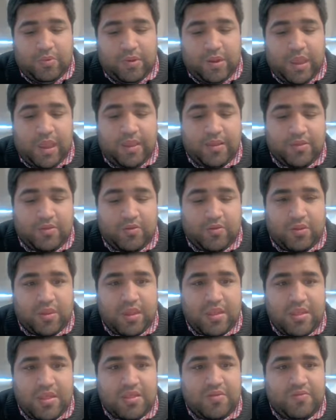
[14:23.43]
yeah, so
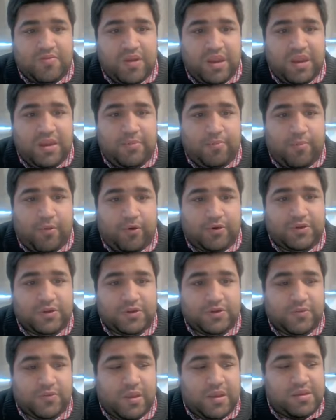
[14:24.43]
this is really
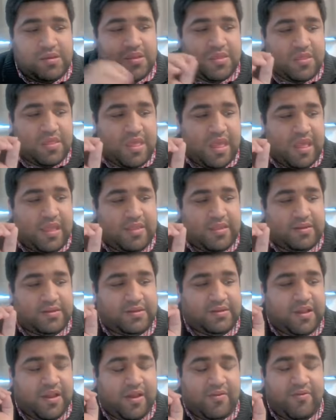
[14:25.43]
important to understand
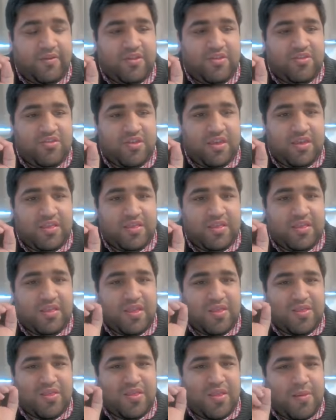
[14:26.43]
that courage is
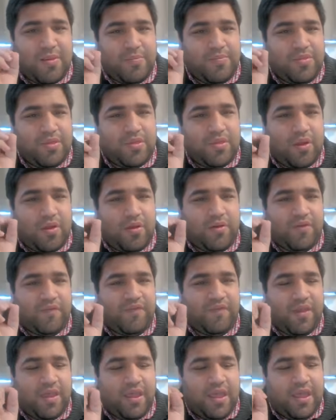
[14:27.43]
some sort of,
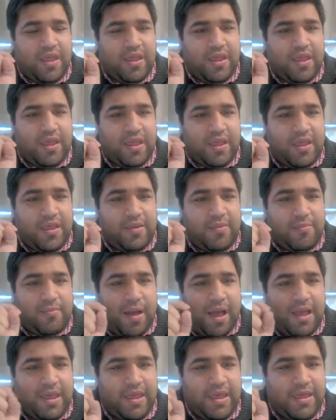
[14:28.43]

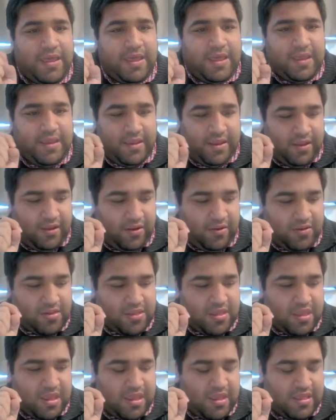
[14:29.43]
Maya Angelou
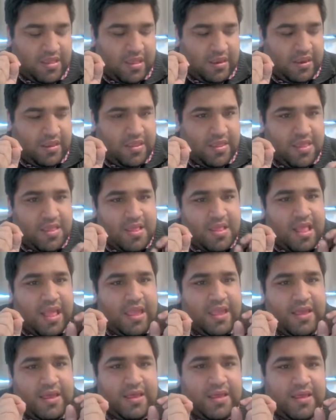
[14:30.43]
says that it's
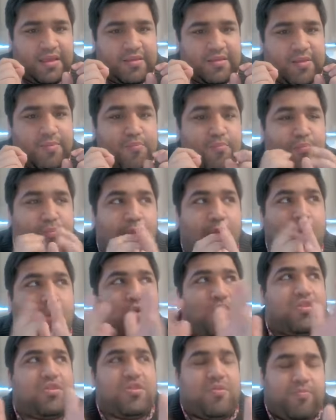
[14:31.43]
like the
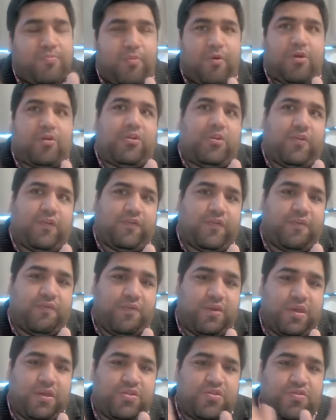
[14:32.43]
most important of the
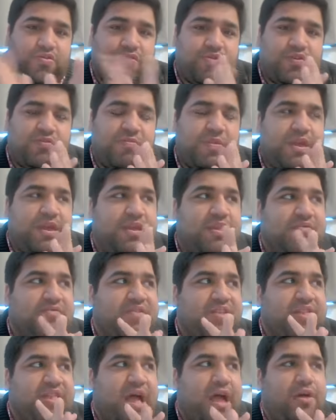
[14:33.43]
virtues, because
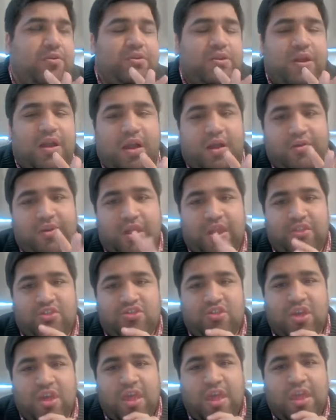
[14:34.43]
without
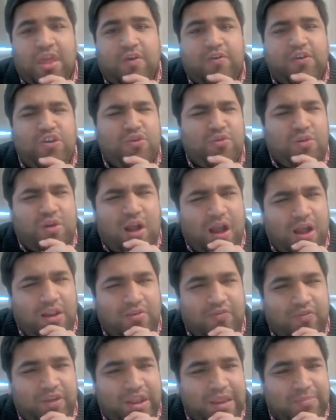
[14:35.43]
courage, you
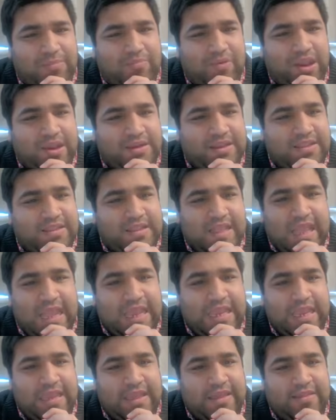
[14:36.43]
can't really practice
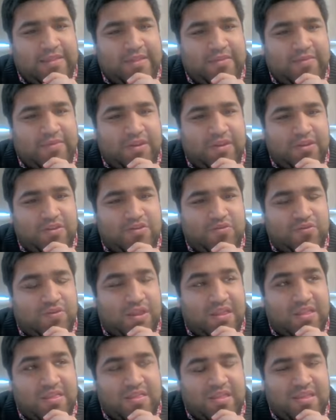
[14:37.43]
any other virtue
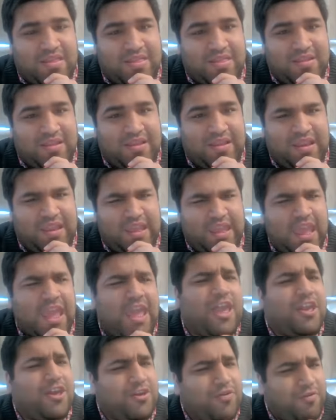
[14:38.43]
consistently.
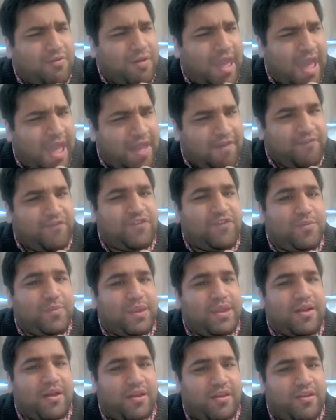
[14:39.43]
You have to
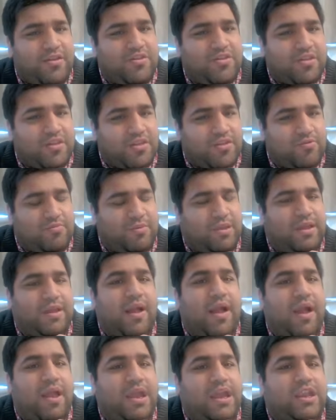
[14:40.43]
be courageous to be
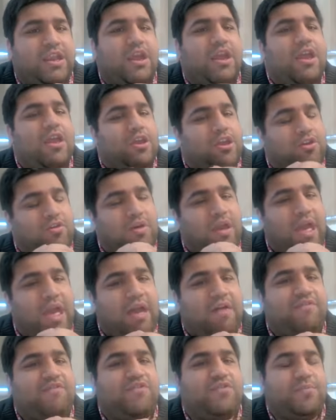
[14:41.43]
kind. You
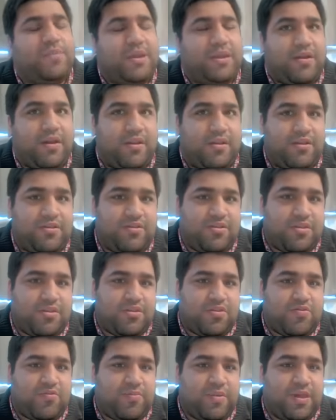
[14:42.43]
have to be courageous
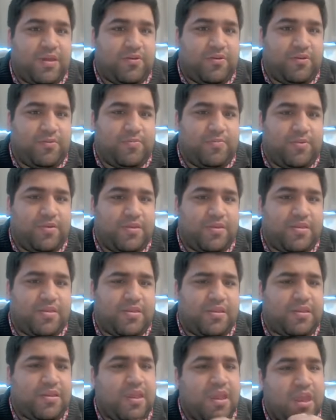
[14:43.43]
to be a good
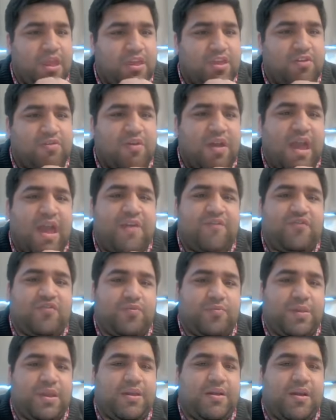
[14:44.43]
person. You have to
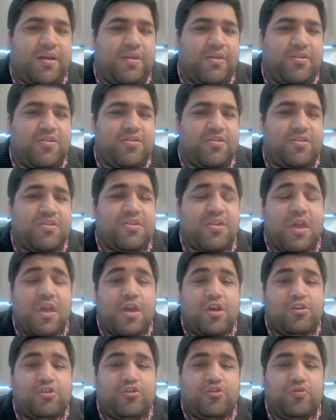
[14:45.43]
be courageous
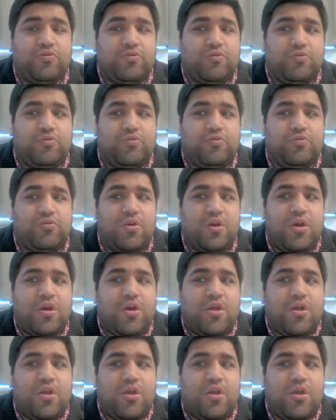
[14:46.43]
to